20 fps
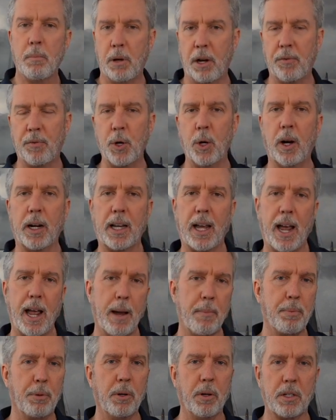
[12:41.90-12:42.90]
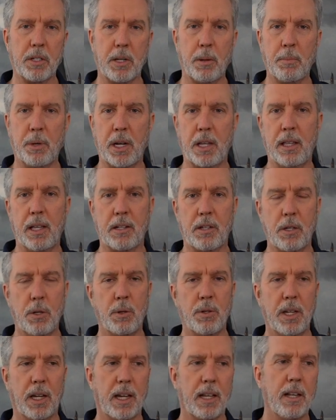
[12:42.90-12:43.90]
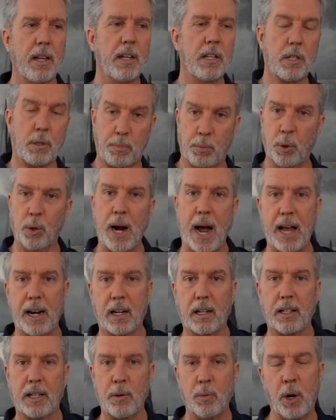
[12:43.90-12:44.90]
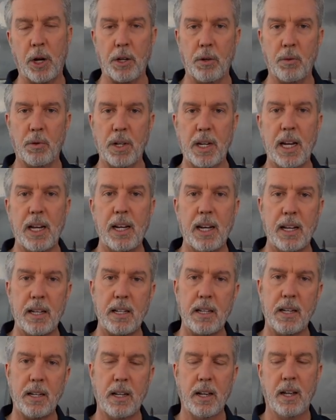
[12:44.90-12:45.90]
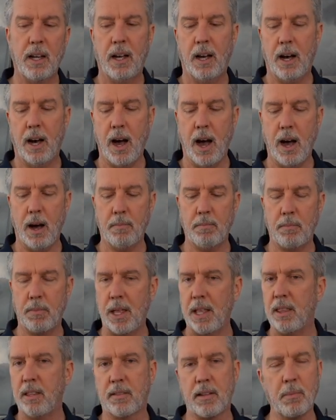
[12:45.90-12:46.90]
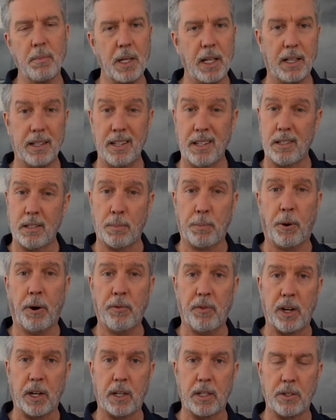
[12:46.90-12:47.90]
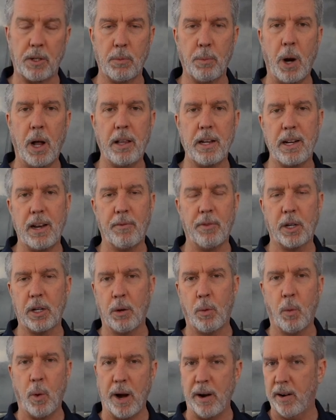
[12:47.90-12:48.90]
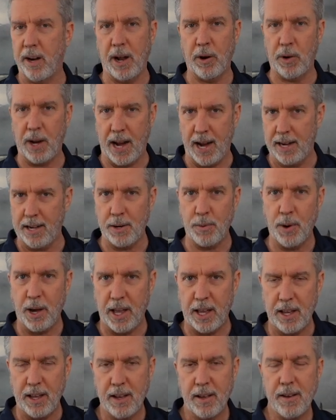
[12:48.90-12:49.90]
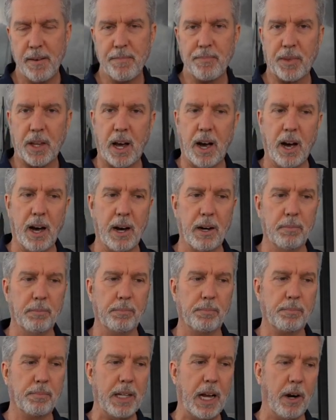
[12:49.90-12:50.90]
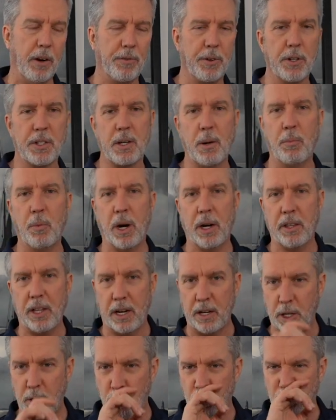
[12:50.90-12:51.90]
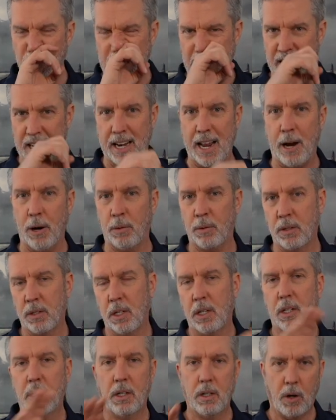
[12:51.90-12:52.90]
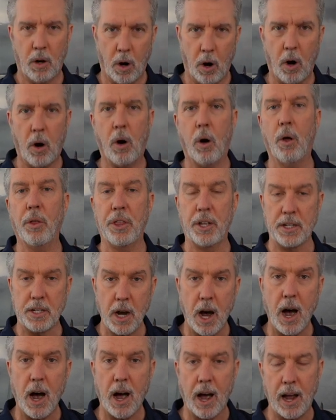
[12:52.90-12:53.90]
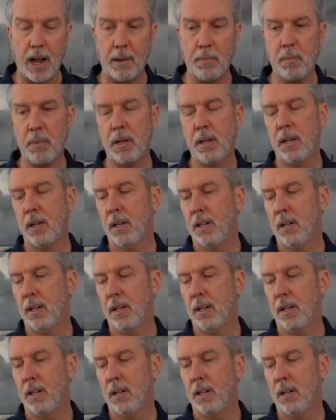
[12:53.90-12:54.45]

But if you're a camper or somebody that's using it sporadically when you need it, um, then something like this is perfect because you're probably never going to wear it out anyway. Um, now, if you're somewhere that you need it out all the time,